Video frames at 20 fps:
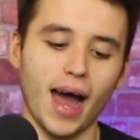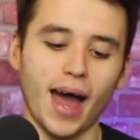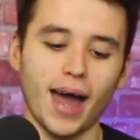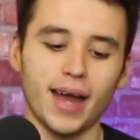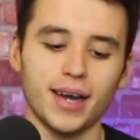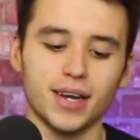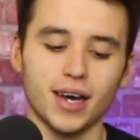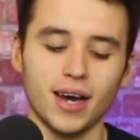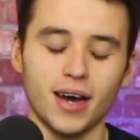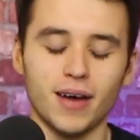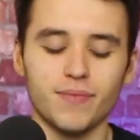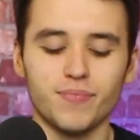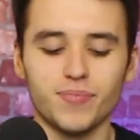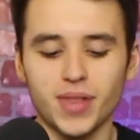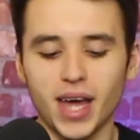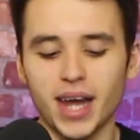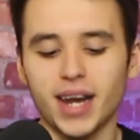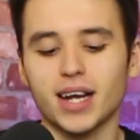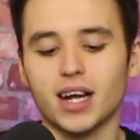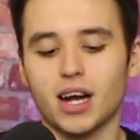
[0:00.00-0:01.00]
And
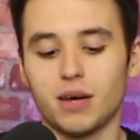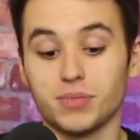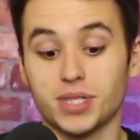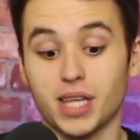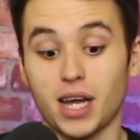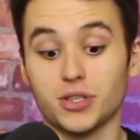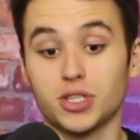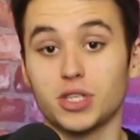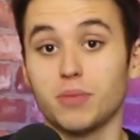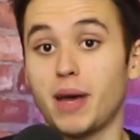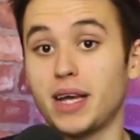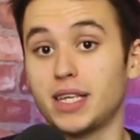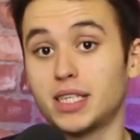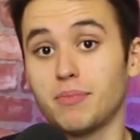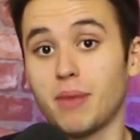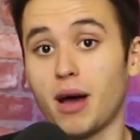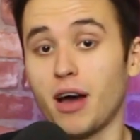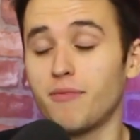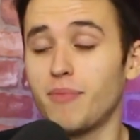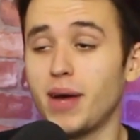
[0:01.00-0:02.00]
then it comes down to
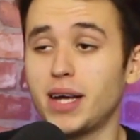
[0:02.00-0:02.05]
Mason Mount.